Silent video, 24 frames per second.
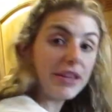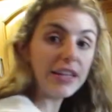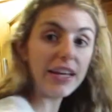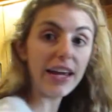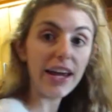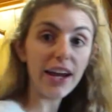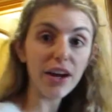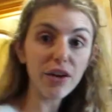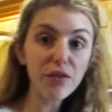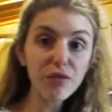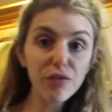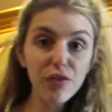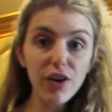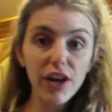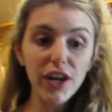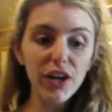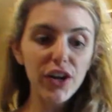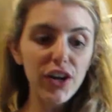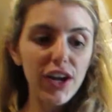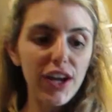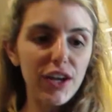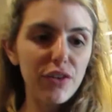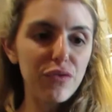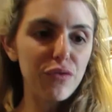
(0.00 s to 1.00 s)
the air
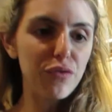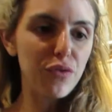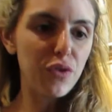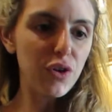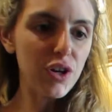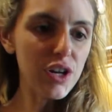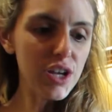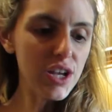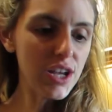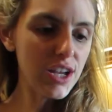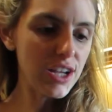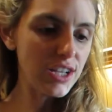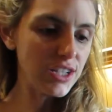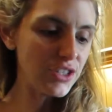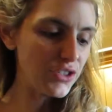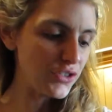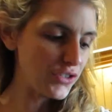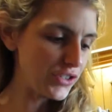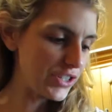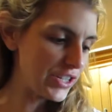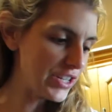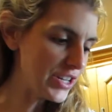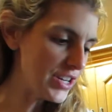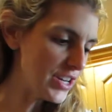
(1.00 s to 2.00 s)
fryer at
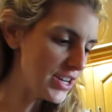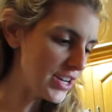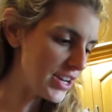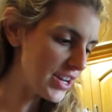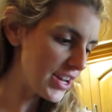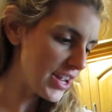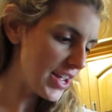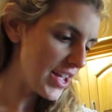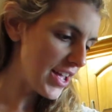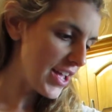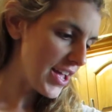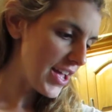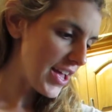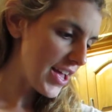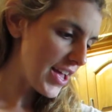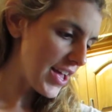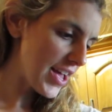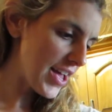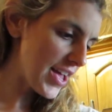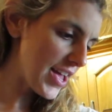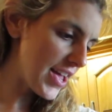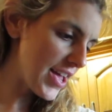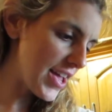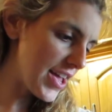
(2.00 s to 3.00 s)
400
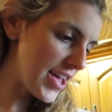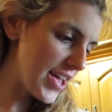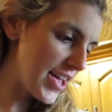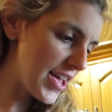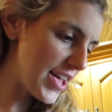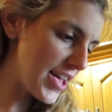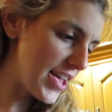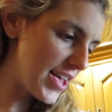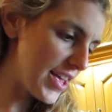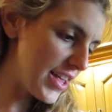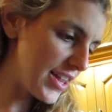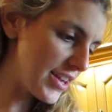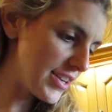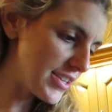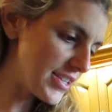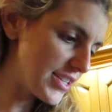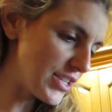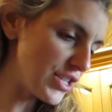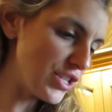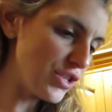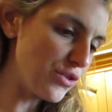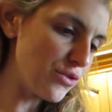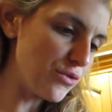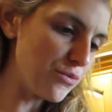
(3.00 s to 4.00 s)
and
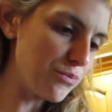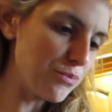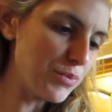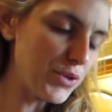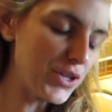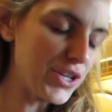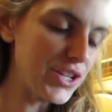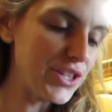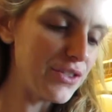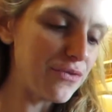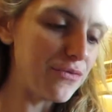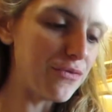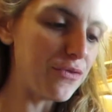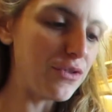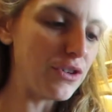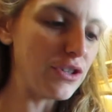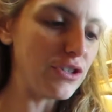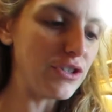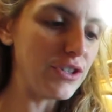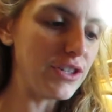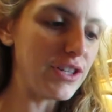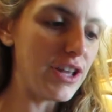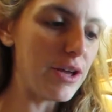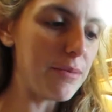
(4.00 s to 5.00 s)
you put it
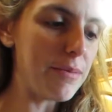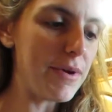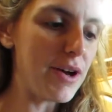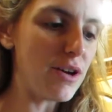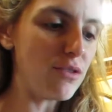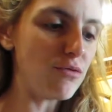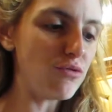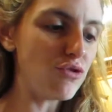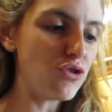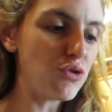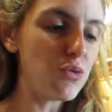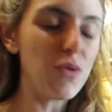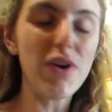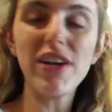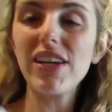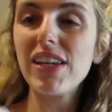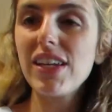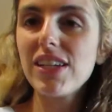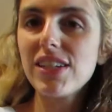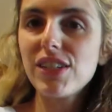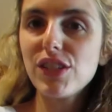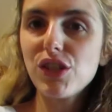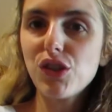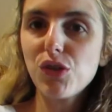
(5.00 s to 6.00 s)
for about
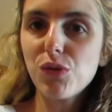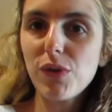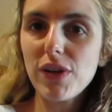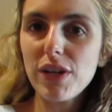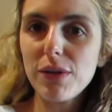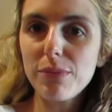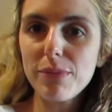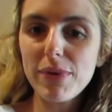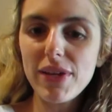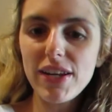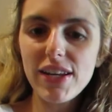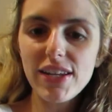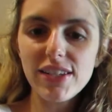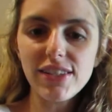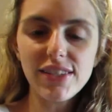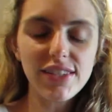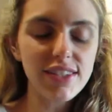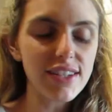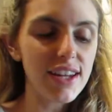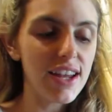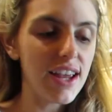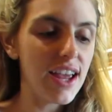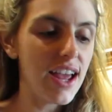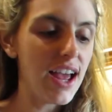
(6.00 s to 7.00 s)
20 to 20 minutes.
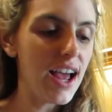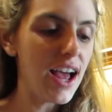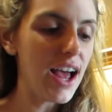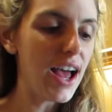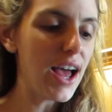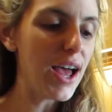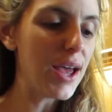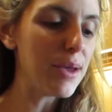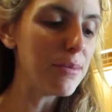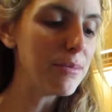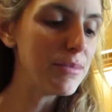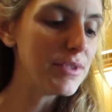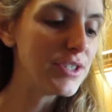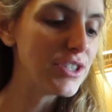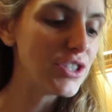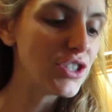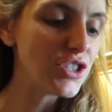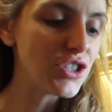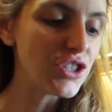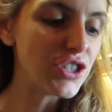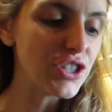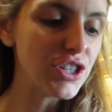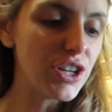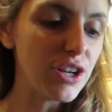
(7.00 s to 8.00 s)
I'm gonna
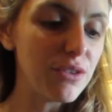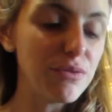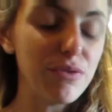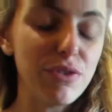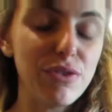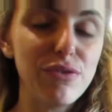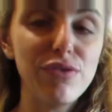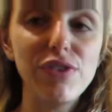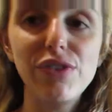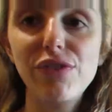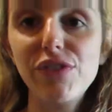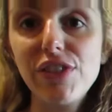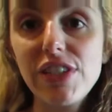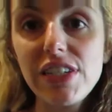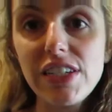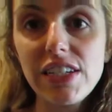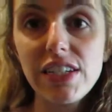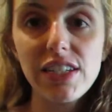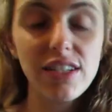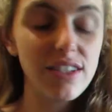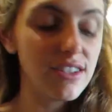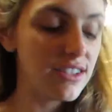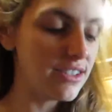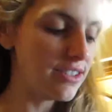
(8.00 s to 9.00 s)
start with
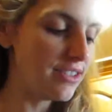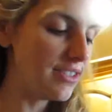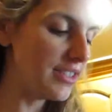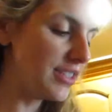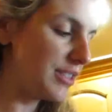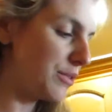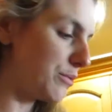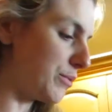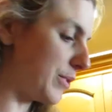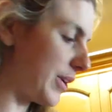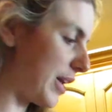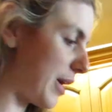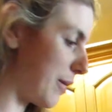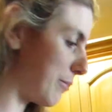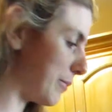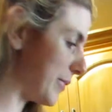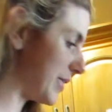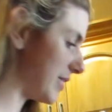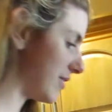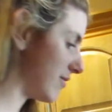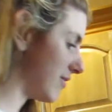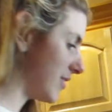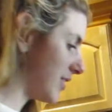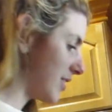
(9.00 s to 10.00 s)
15 and see what
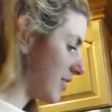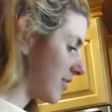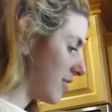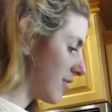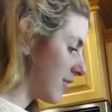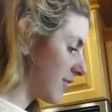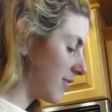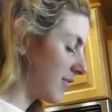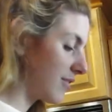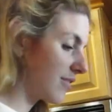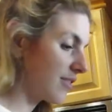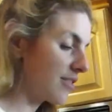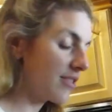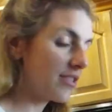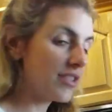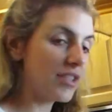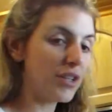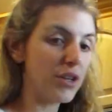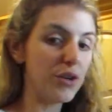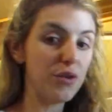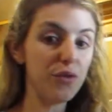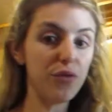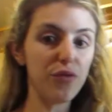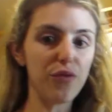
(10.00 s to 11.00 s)
happens
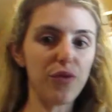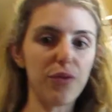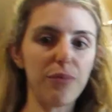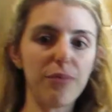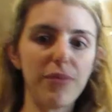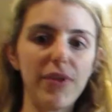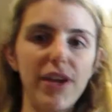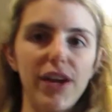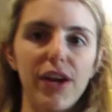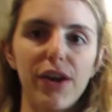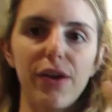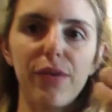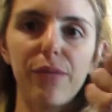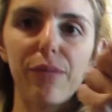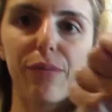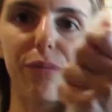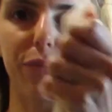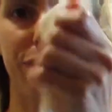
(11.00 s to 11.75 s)
from there.